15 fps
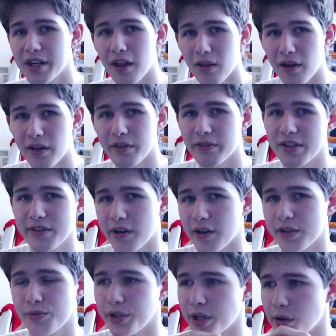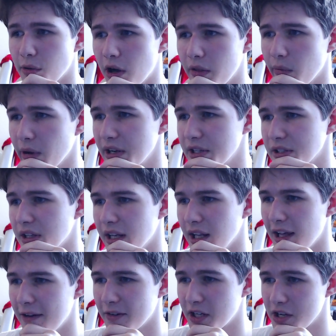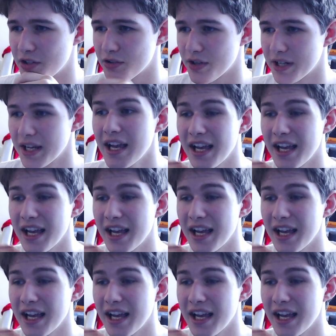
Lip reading: A lot of these cards will go all the way to like 1100,